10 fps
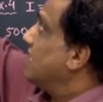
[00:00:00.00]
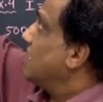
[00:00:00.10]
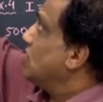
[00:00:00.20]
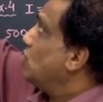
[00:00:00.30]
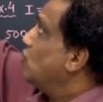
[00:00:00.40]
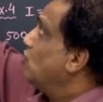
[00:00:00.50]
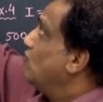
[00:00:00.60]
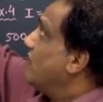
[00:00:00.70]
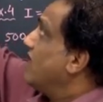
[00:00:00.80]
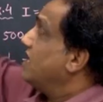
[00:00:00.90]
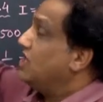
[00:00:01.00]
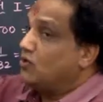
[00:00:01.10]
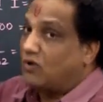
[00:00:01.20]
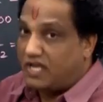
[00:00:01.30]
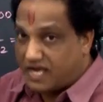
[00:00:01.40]
there are 2 Y
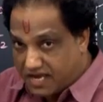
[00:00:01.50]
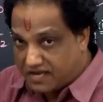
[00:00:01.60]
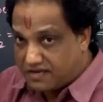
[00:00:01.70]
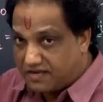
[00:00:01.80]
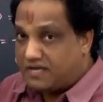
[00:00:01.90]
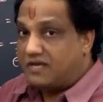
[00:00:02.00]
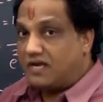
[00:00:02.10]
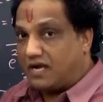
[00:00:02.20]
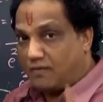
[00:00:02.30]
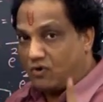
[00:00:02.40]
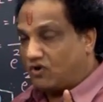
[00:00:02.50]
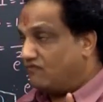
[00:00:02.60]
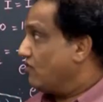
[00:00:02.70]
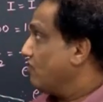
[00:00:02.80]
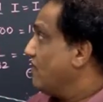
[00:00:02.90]
nuclei. Come
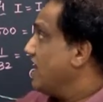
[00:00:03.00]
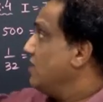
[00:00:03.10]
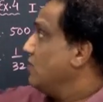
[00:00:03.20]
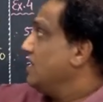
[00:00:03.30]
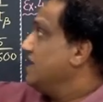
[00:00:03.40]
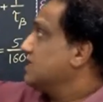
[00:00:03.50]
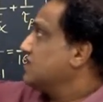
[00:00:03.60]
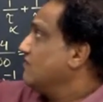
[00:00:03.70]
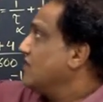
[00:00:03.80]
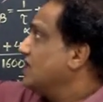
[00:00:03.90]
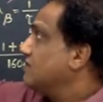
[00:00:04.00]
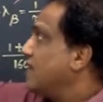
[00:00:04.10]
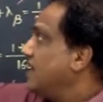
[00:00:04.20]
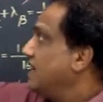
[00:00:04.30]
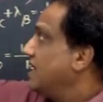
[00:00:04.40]
on, for Y nucleus, what is
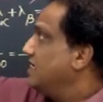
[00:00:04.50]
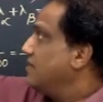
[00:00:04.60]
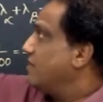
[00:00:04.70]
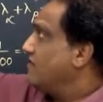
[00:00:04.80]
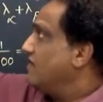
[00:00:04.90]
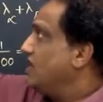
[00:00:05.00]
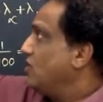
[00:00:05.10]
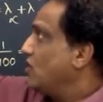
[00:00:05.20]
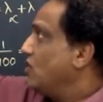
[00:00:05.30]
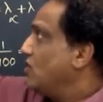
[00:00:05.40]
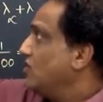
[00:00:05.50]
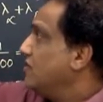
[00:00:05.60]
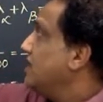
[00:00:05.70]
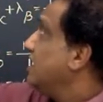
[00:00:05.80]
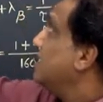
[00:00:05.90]
binding energy per 1 nucleon?